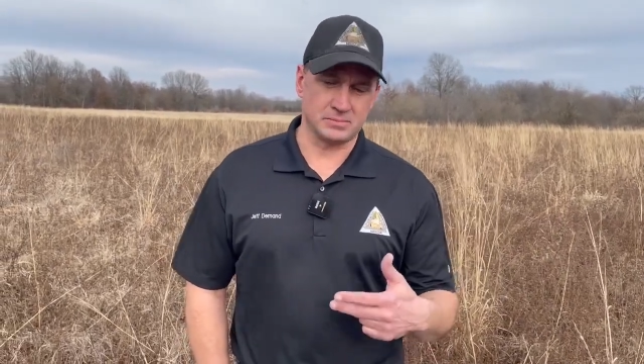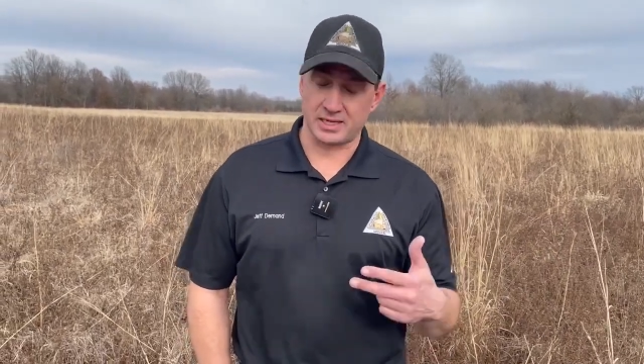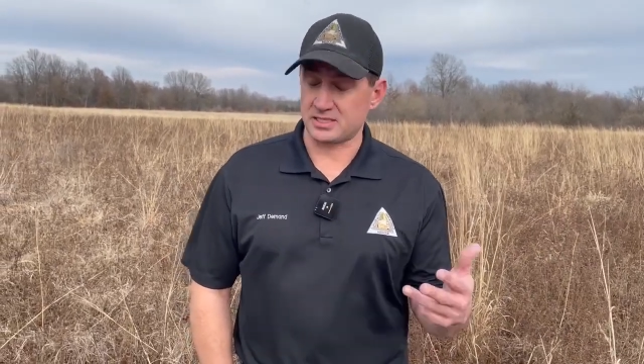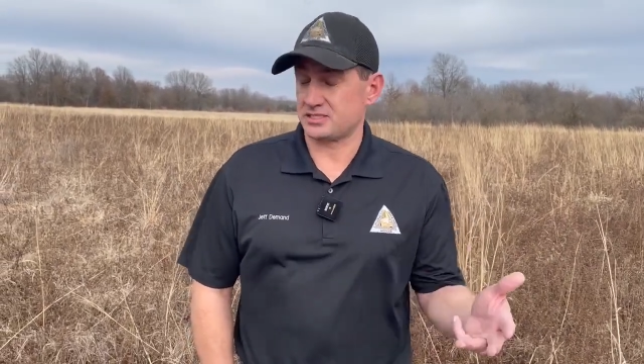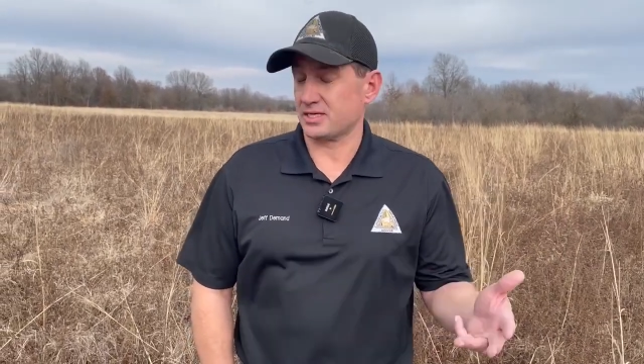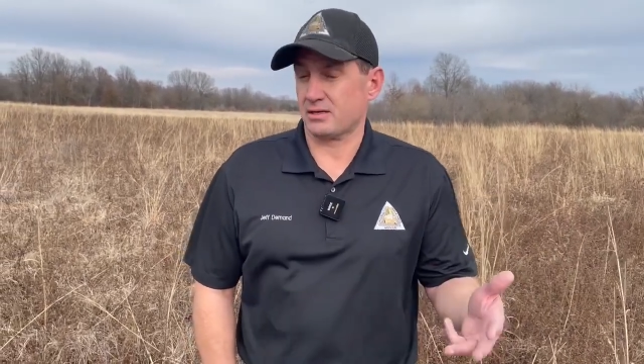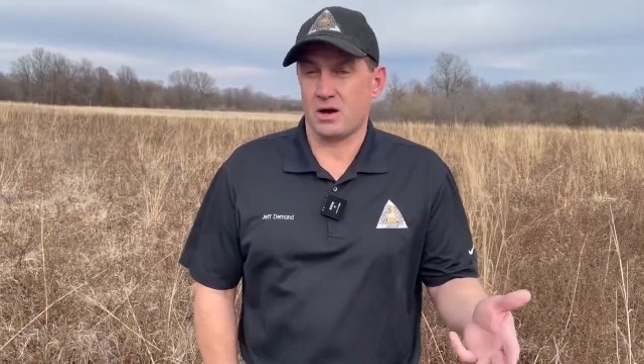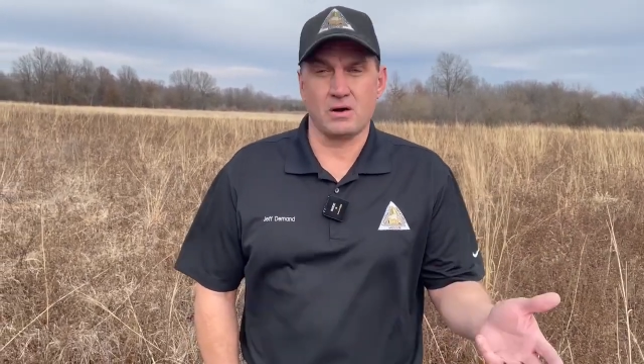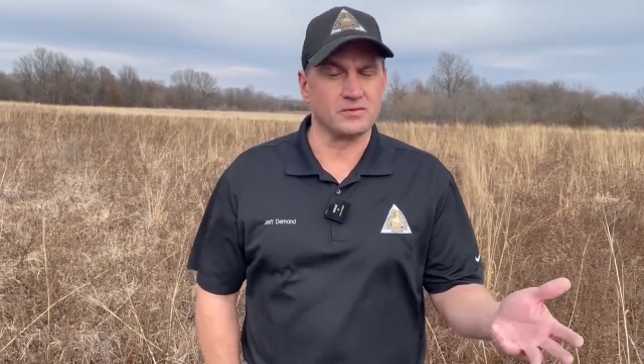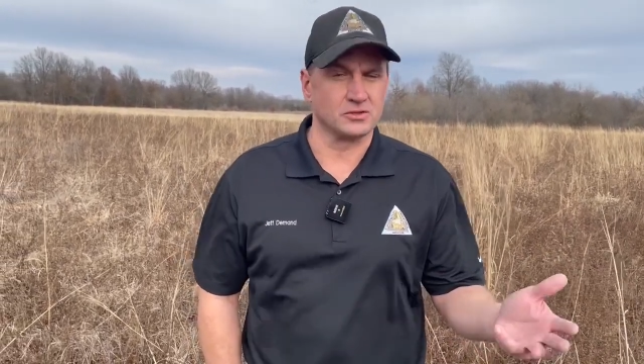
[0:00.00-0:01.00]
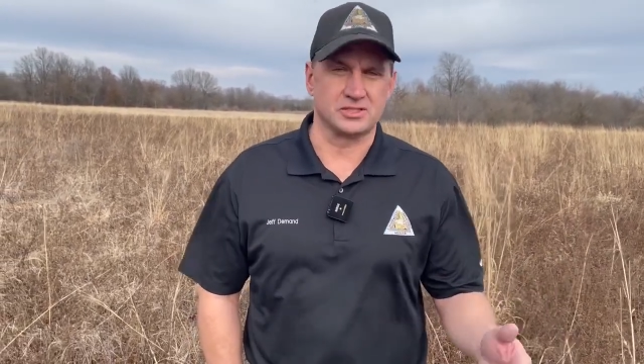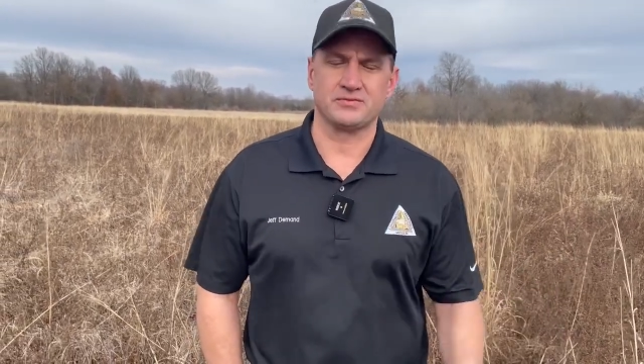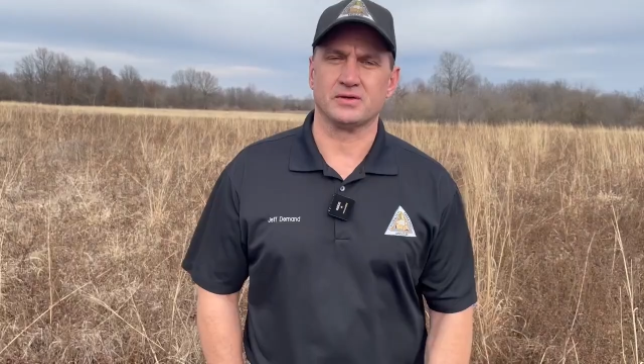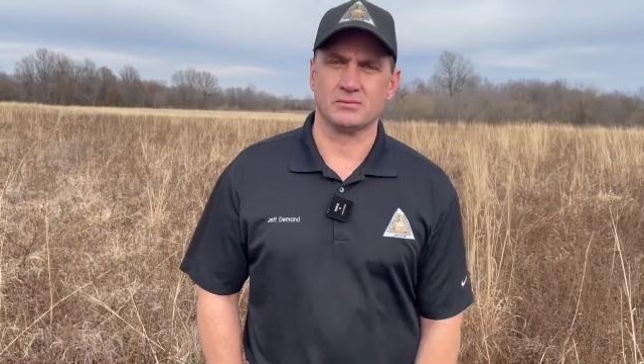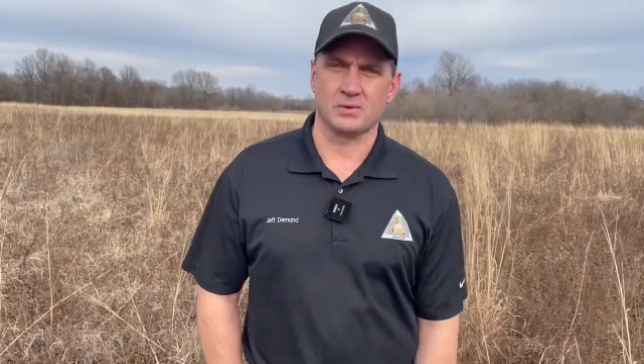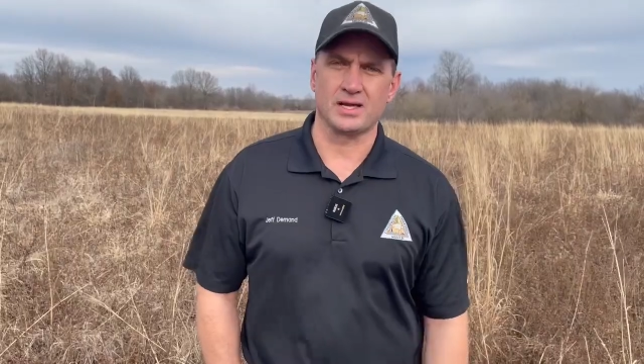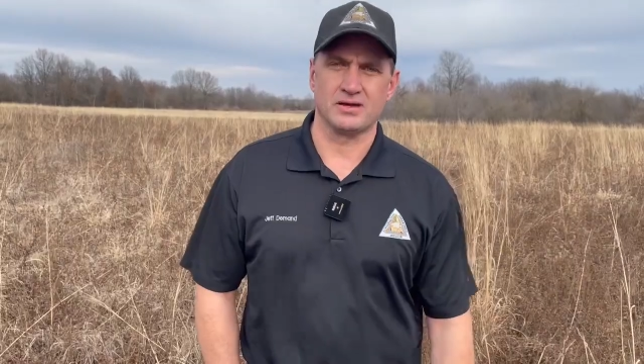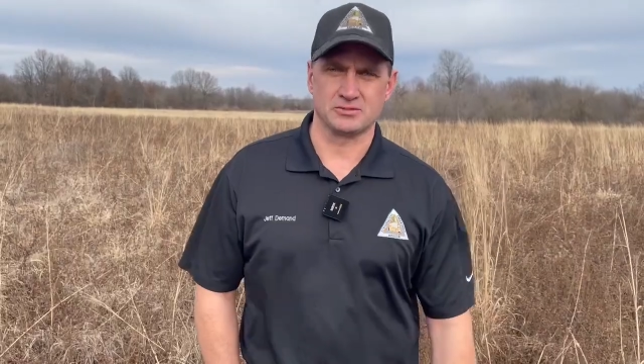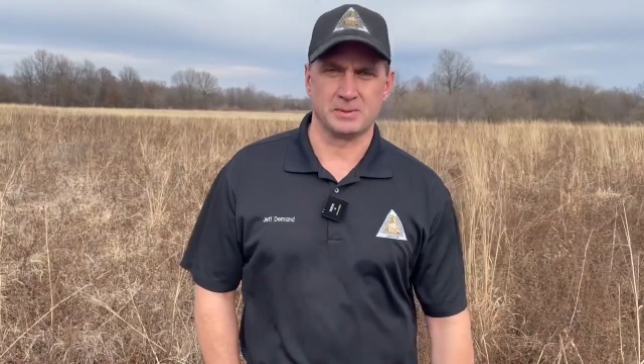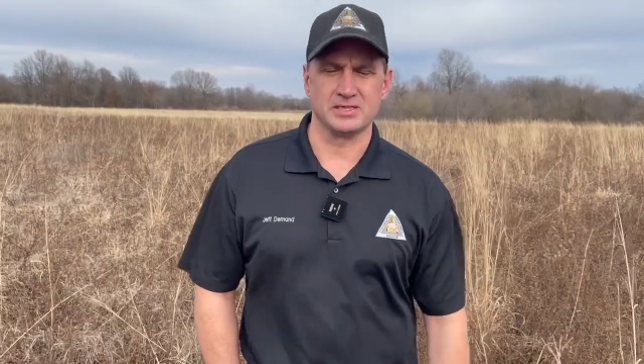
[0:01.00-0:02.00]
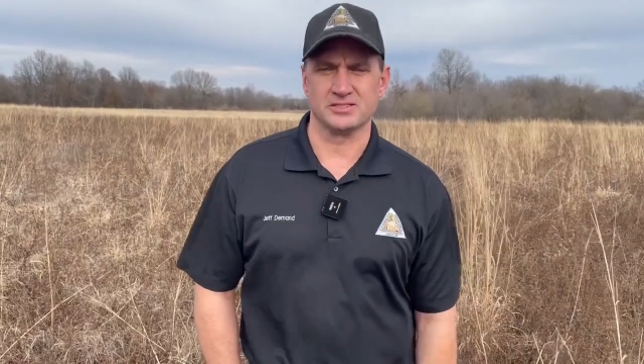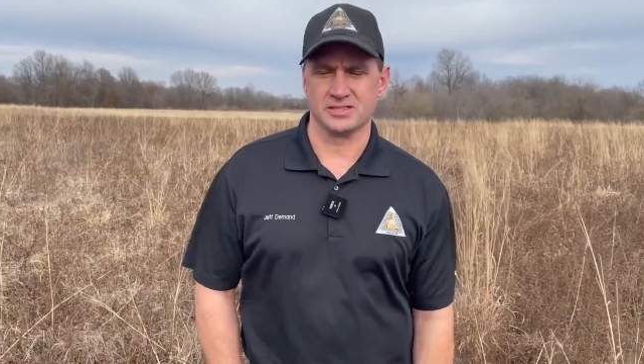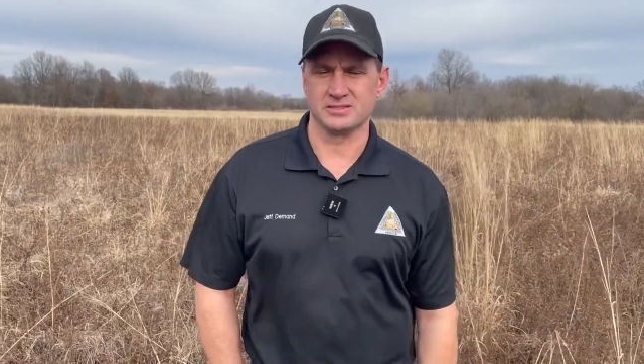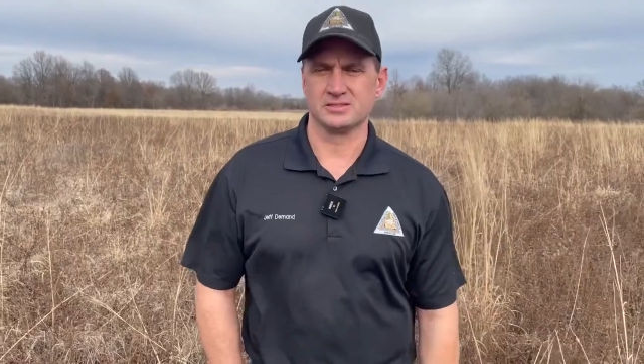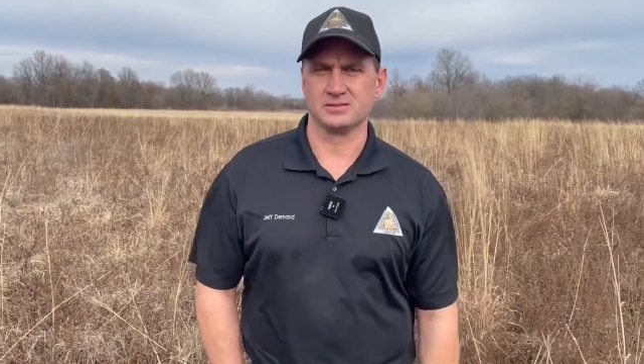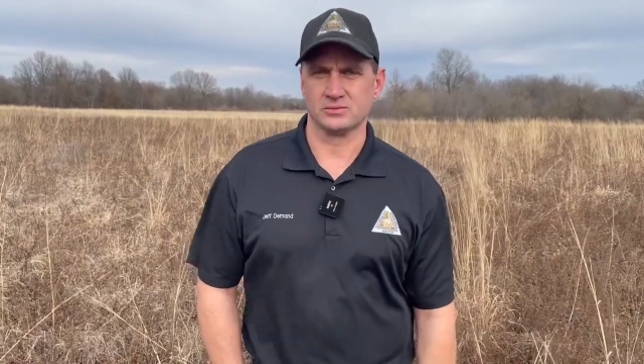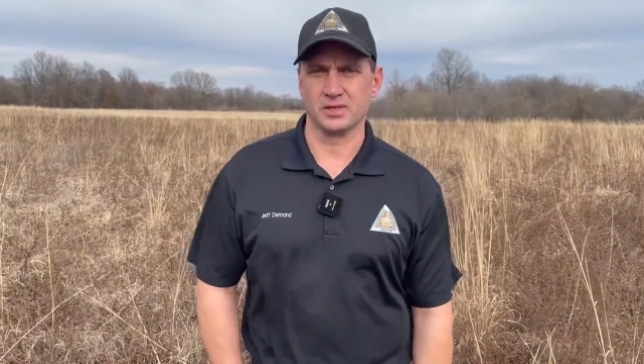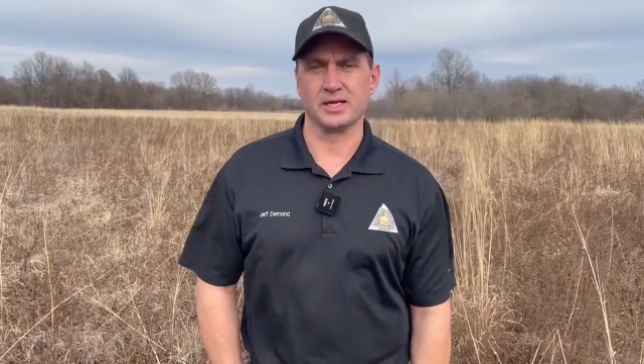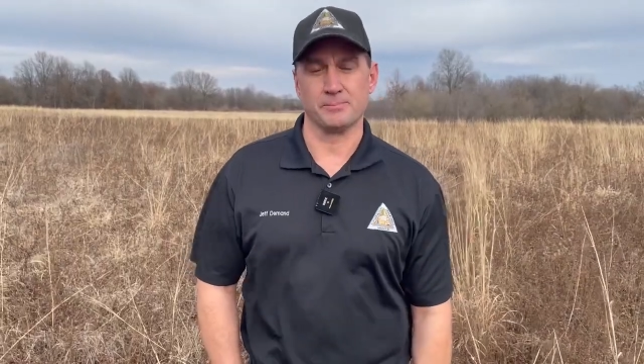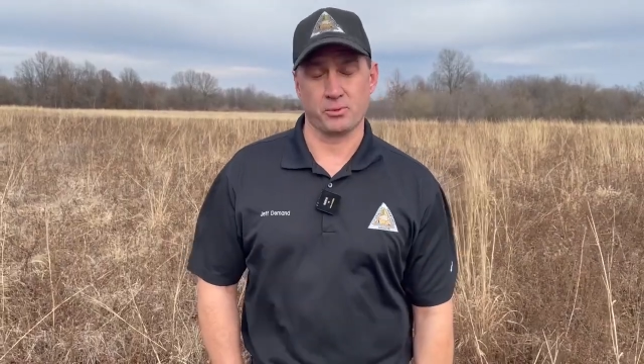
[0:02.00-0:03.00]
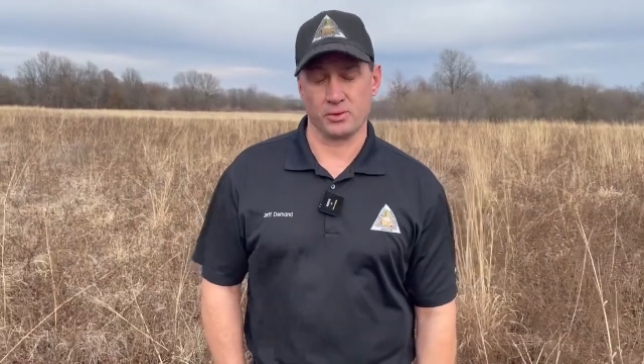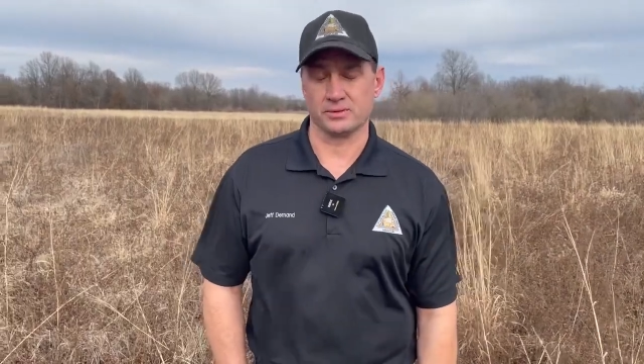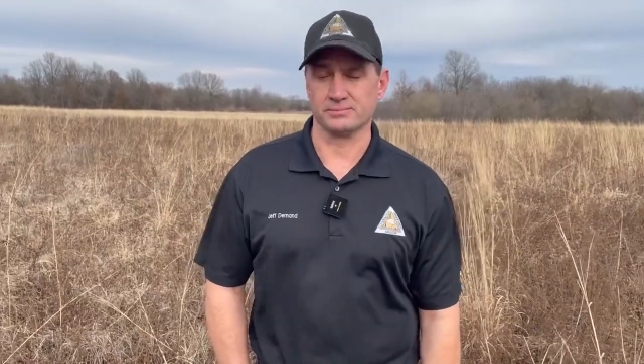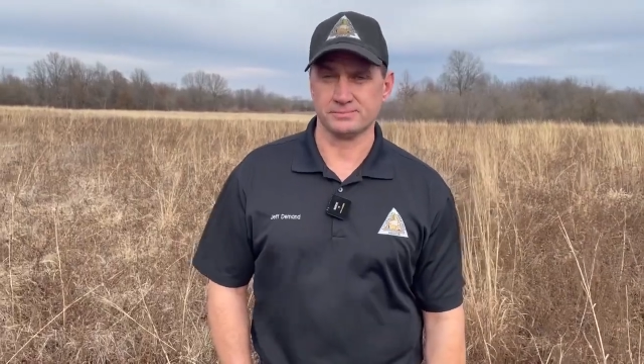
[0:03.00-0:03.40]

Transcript: like i said all those different wildlife species really important